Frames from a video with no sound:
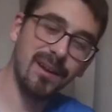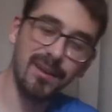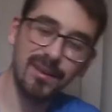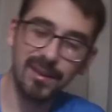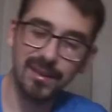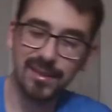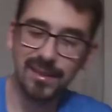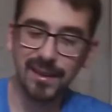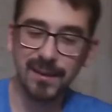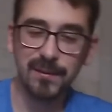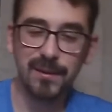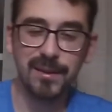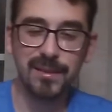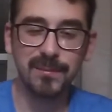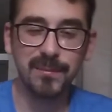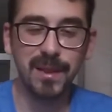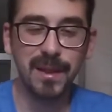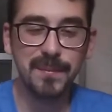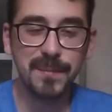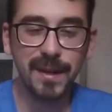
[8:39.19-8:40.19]
caught anything with
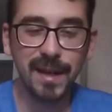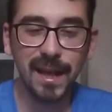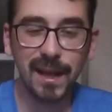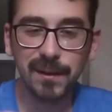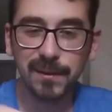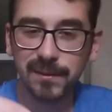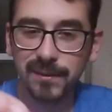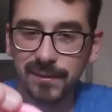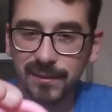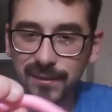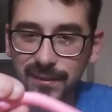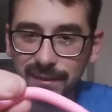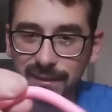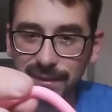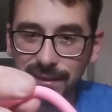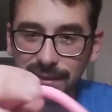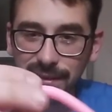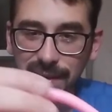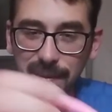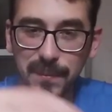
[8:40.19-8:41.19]
them, let me know.
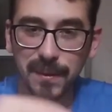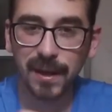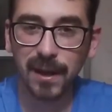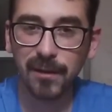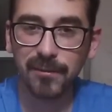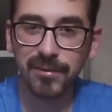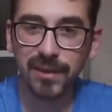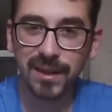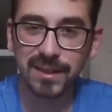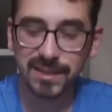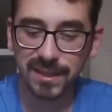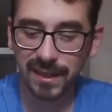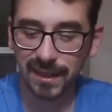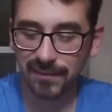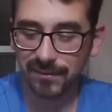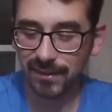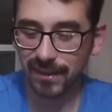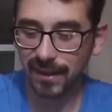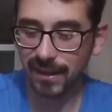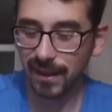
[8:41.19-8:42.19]
Let me know if I should
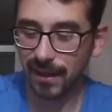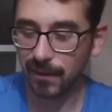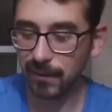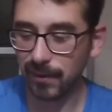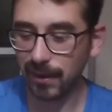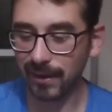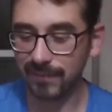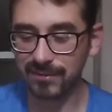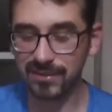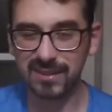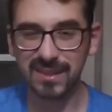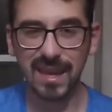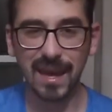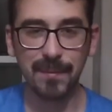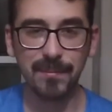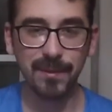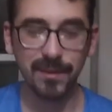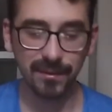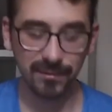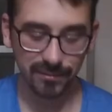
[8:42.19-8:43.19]
give it a go. I've just
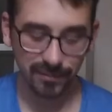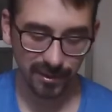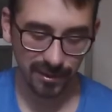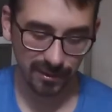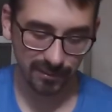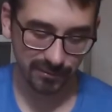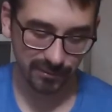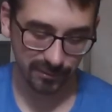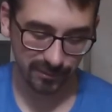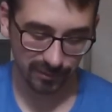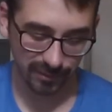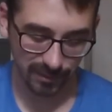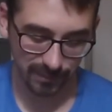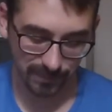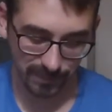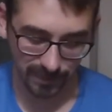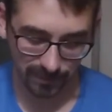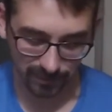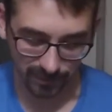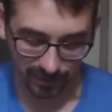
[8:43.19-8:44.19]
kept it really for
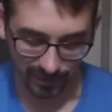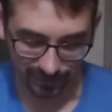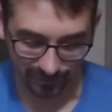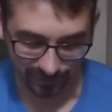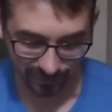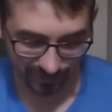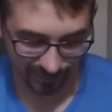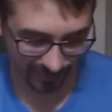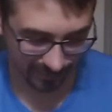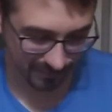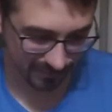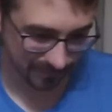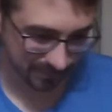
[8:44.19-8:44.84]
sentimental reasons.